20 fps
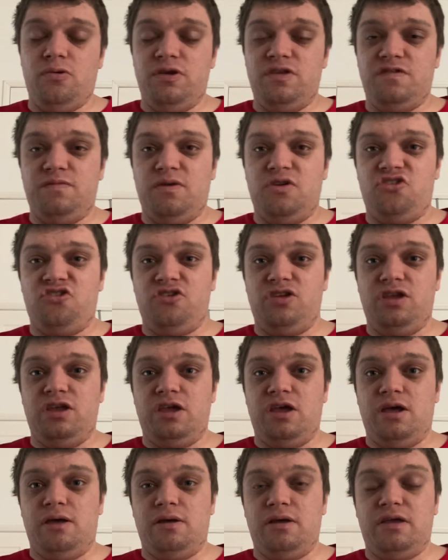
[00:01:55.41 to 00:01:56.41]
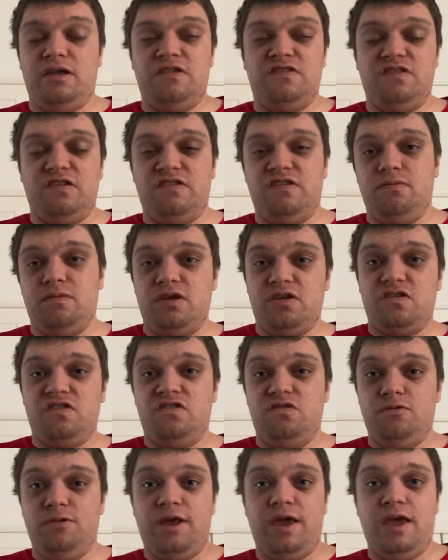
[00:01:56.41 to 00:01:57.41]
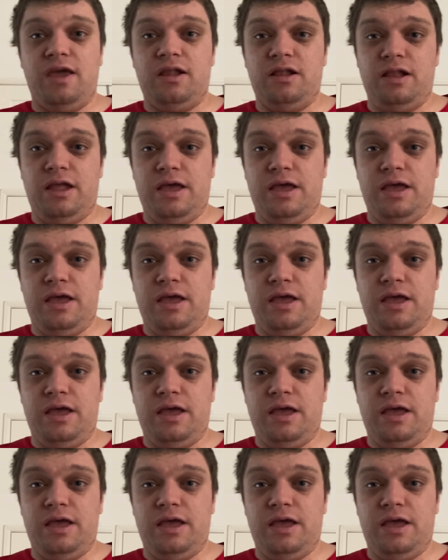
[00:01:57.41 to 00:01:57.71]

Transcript: especially against a team like Sudan.